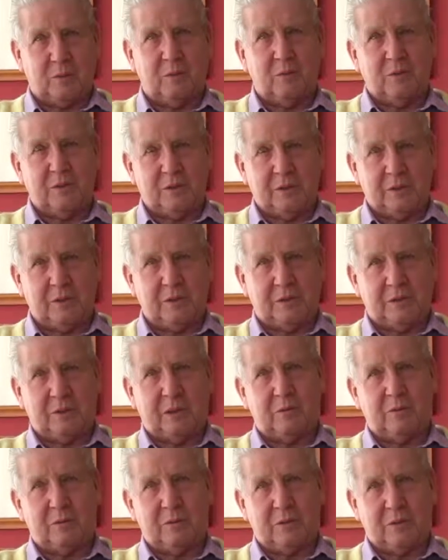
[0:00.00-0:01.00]
How would Jesus
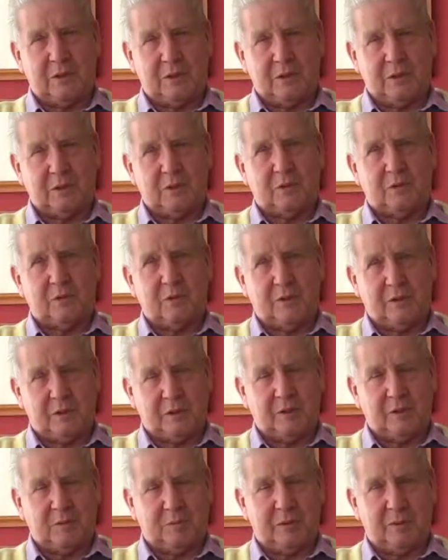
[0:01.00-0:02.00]
treat
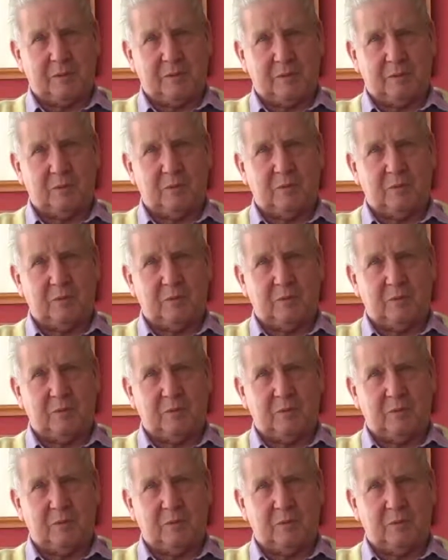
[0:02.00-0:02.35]
these people?